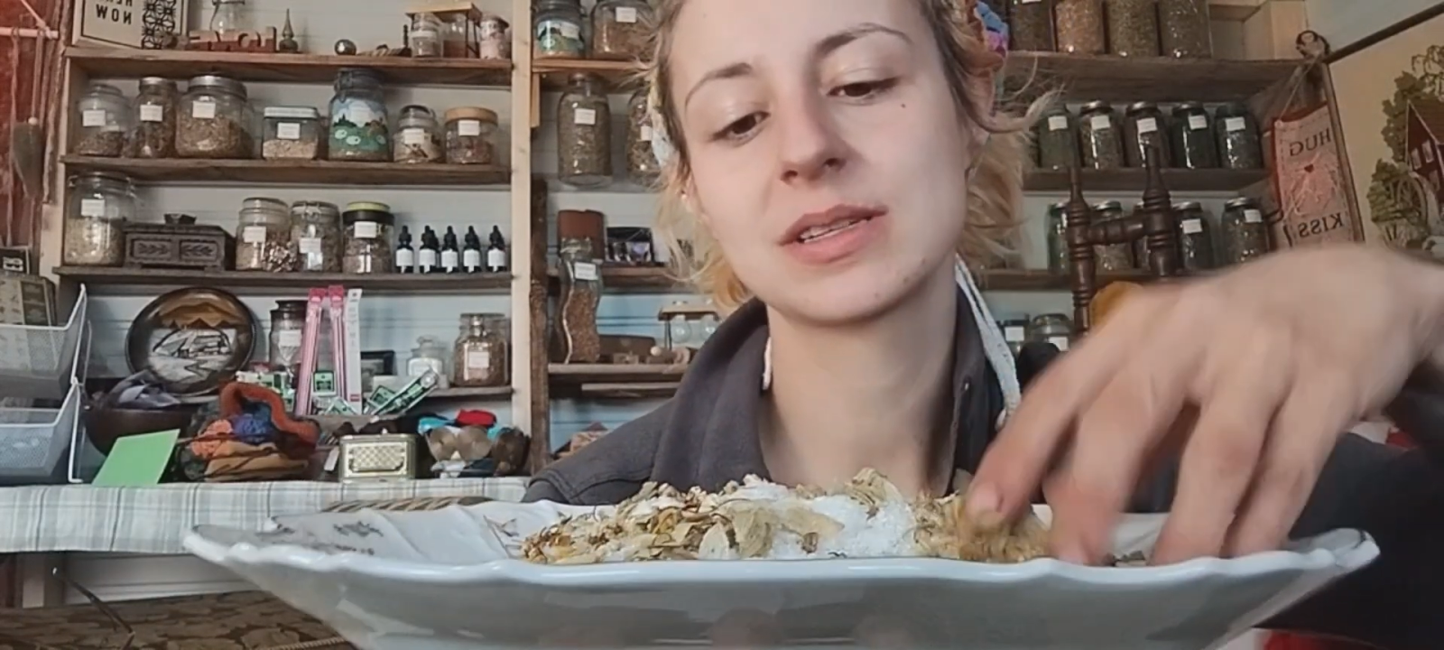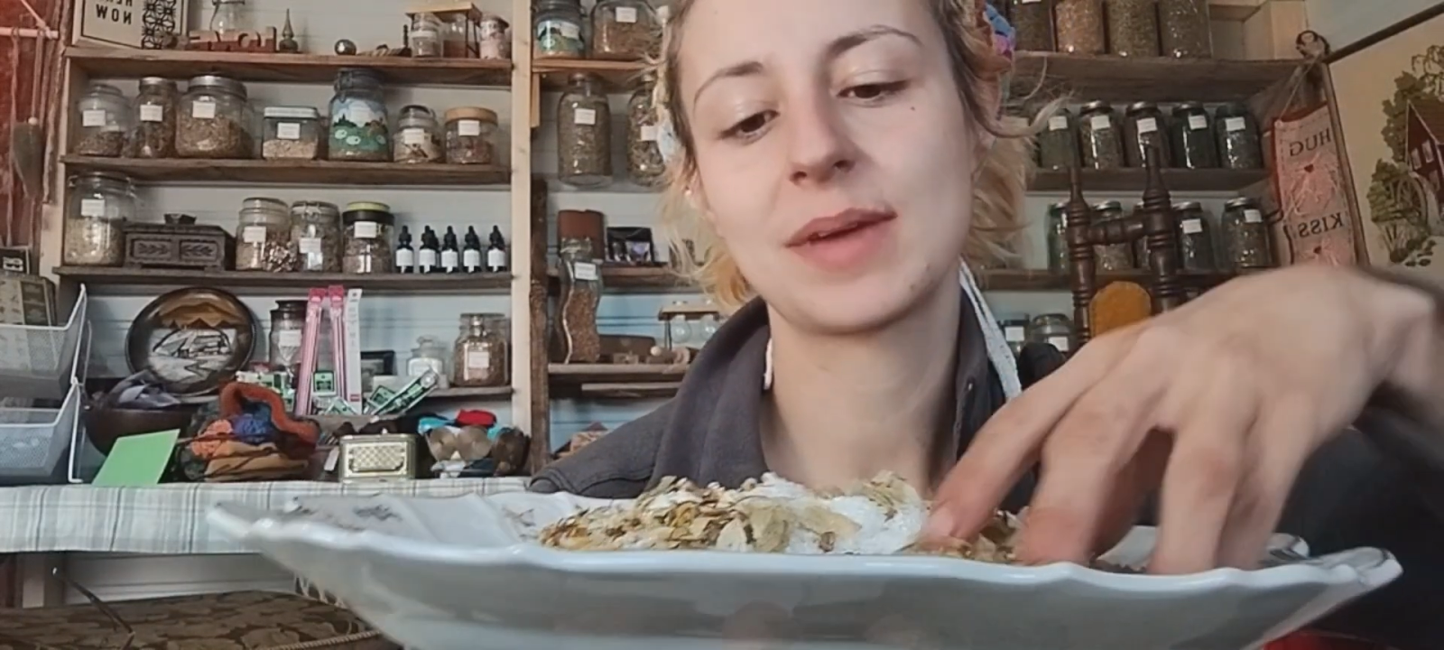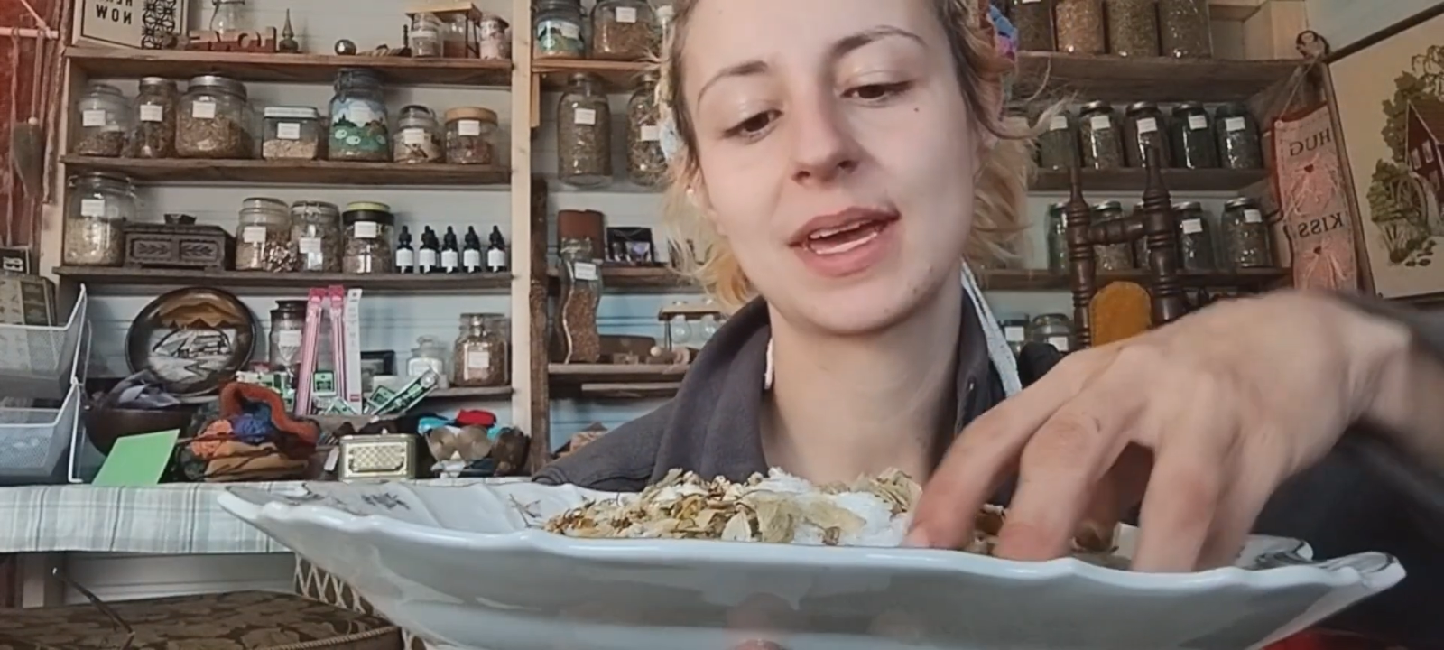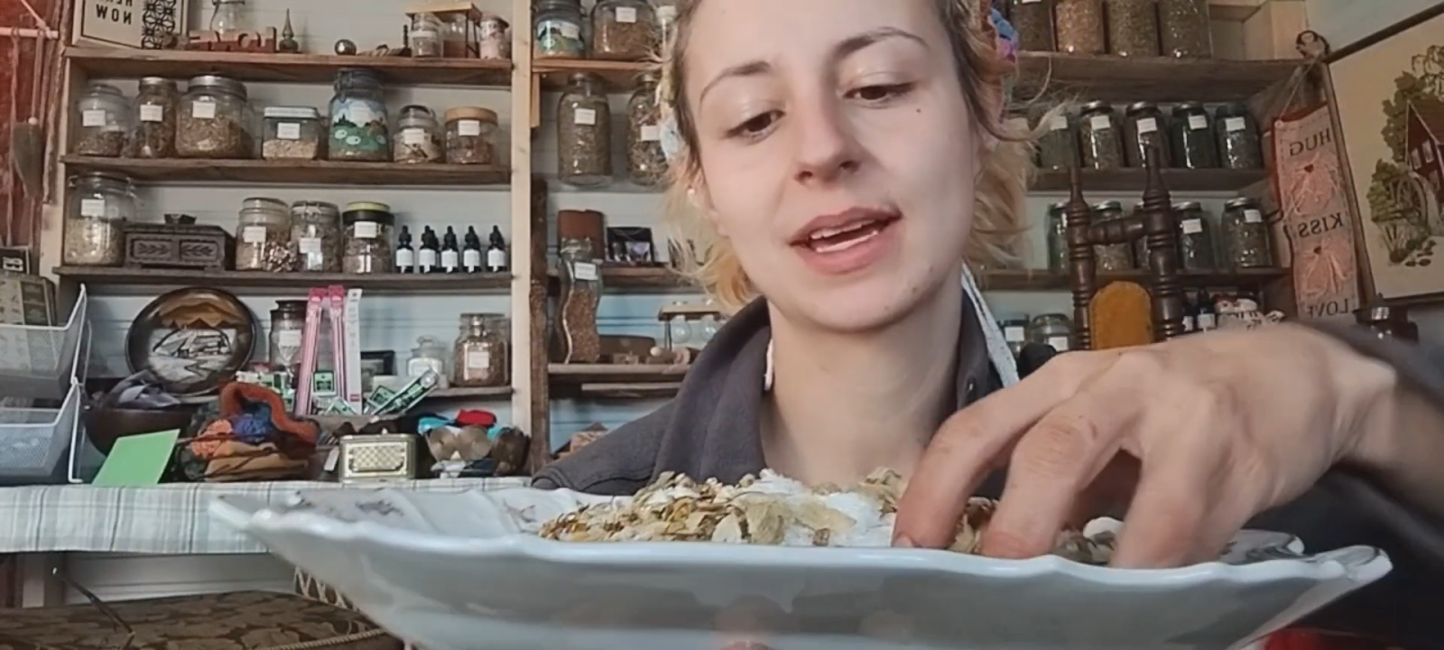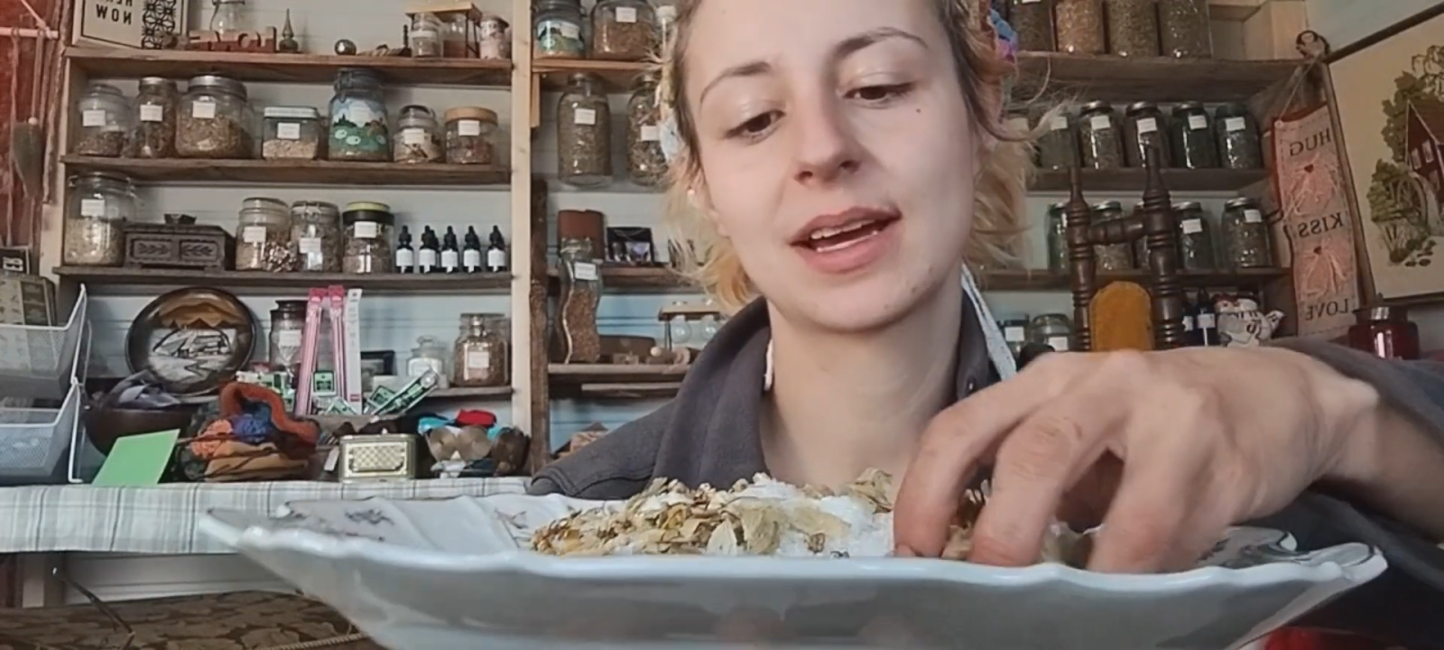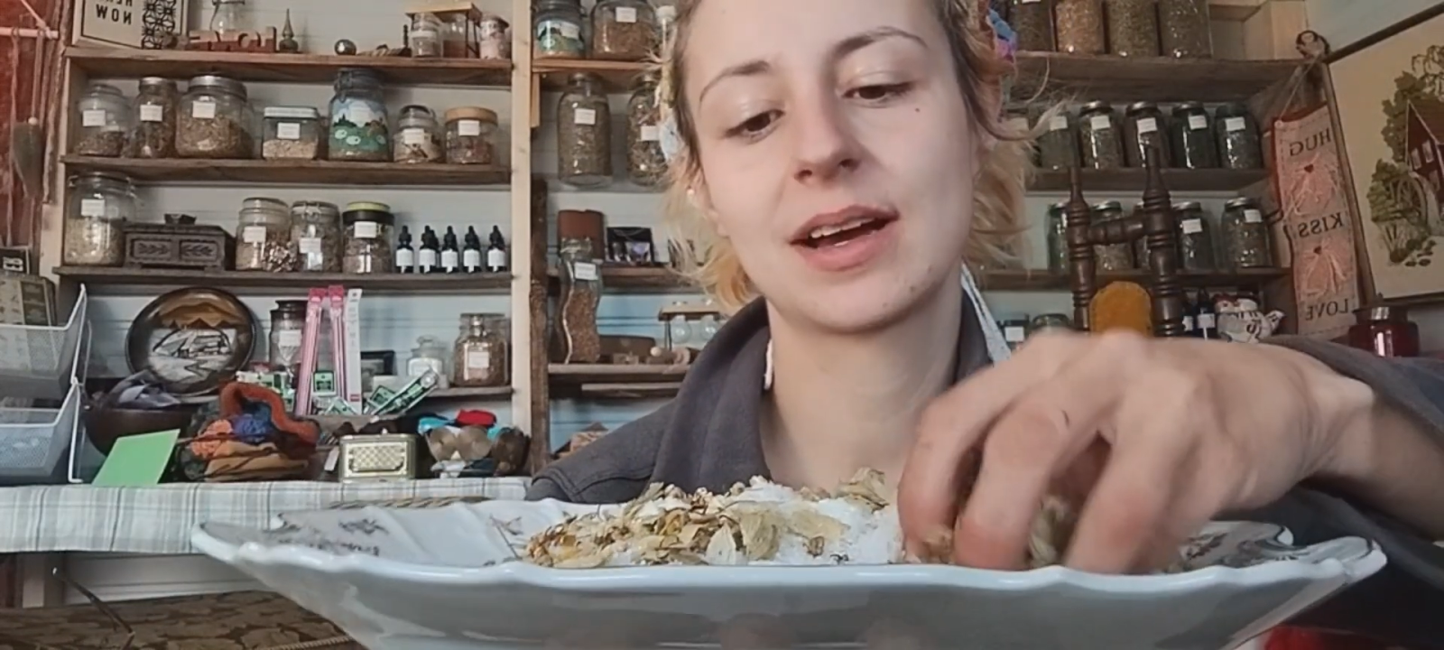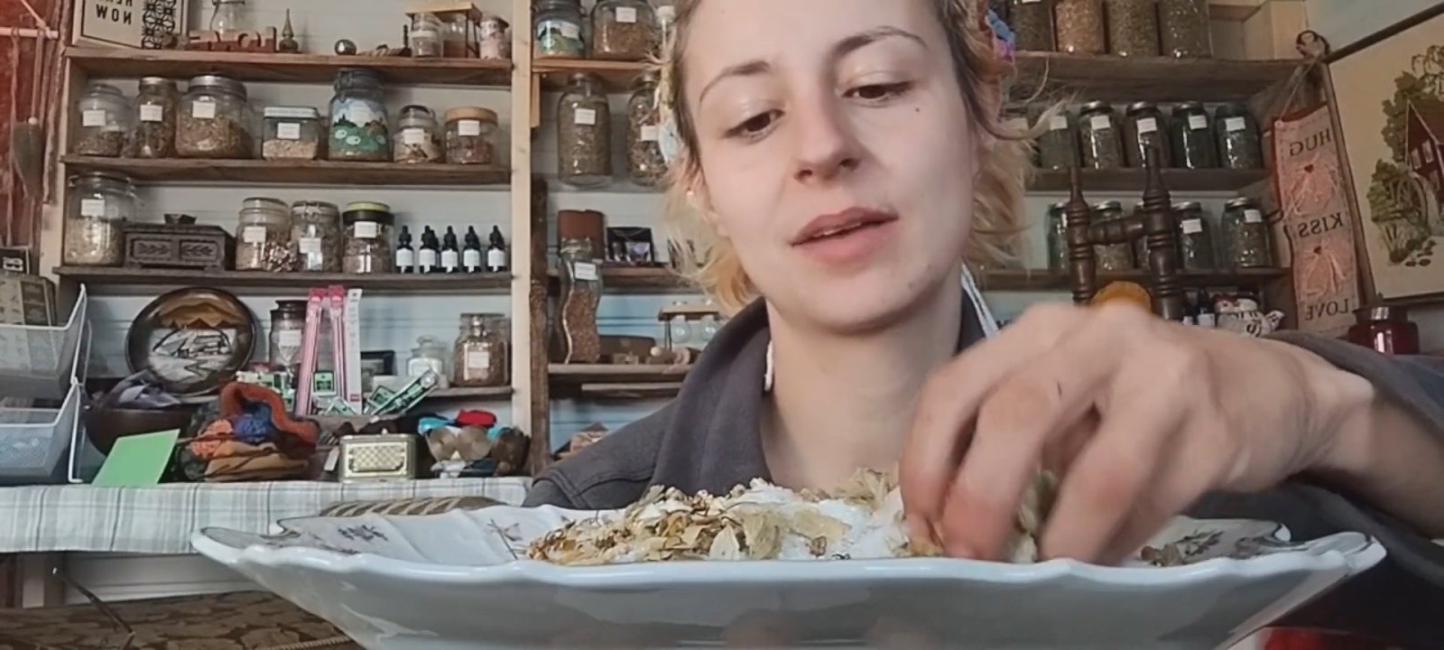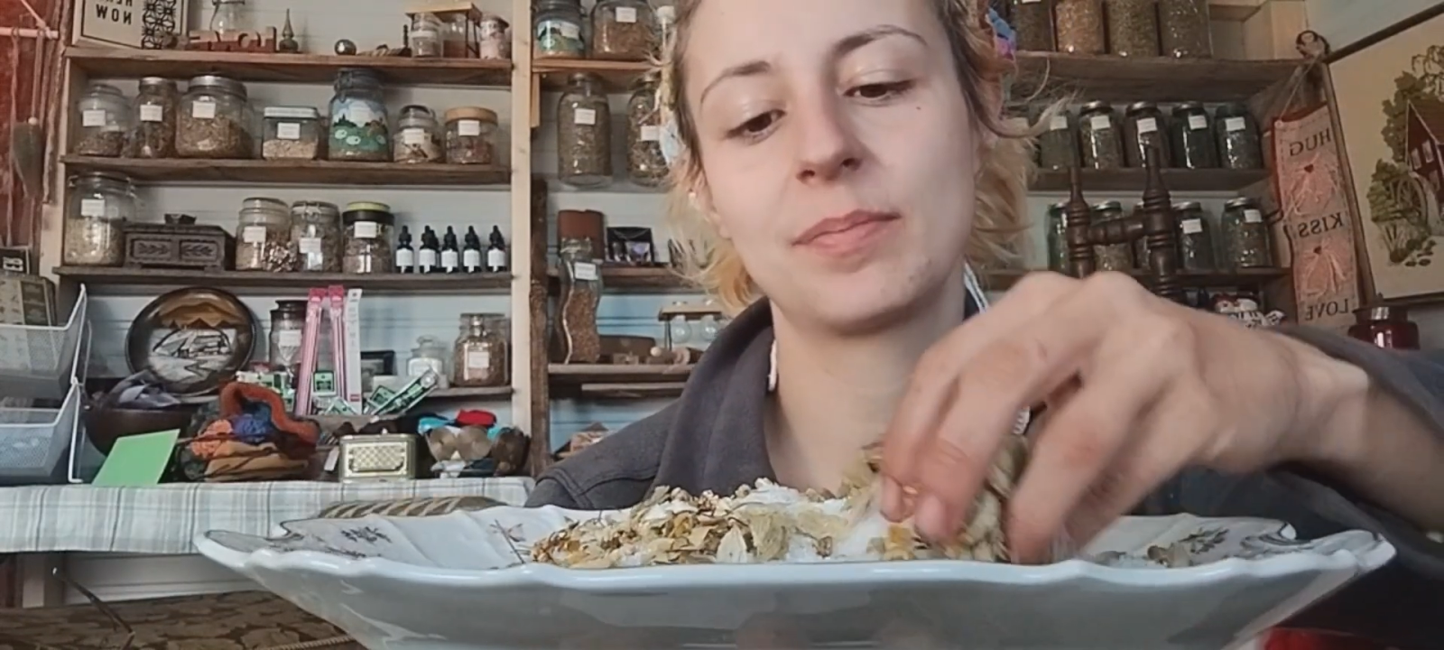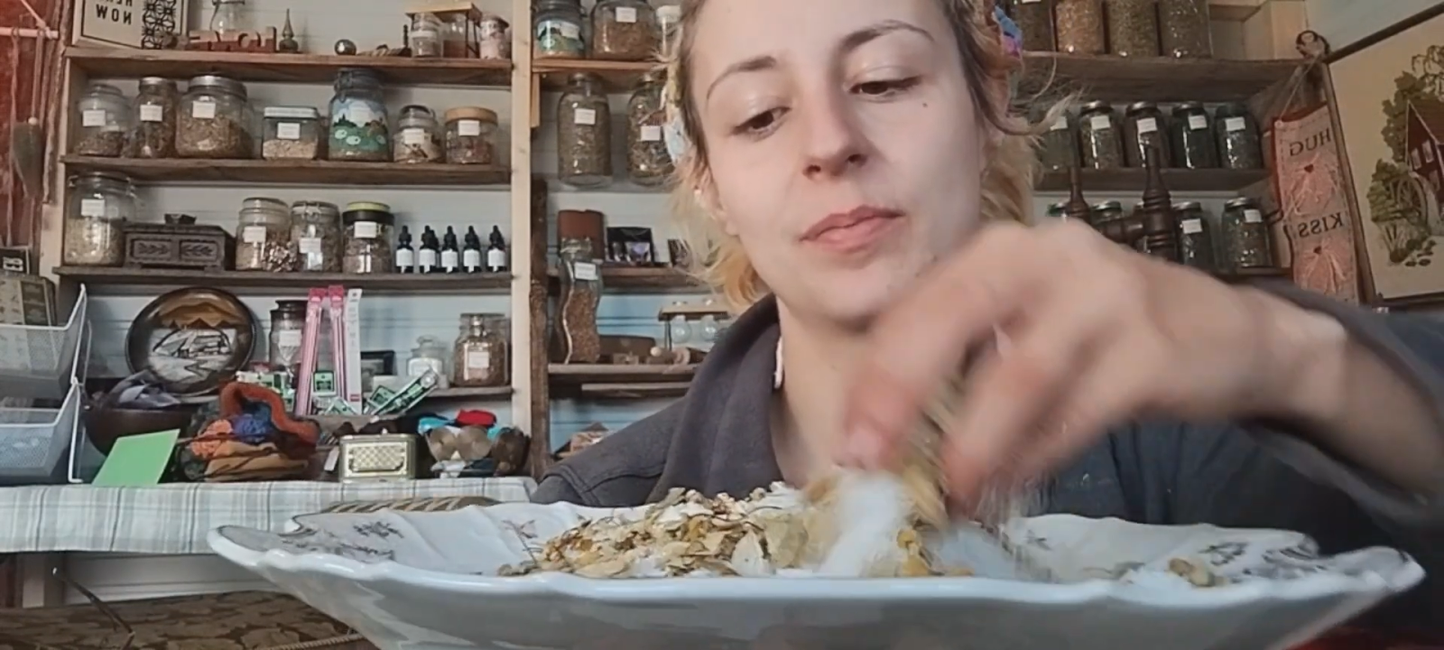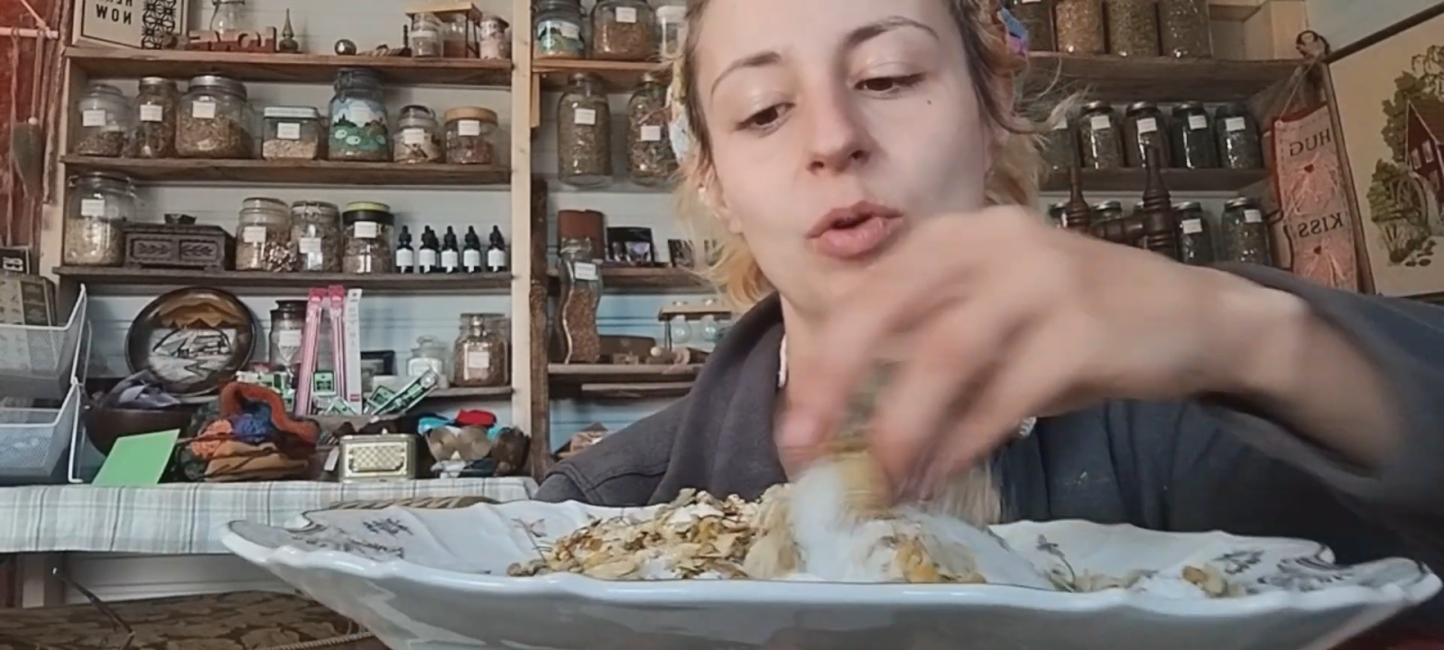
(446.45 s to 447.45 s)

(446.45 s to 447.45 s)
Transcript: to make a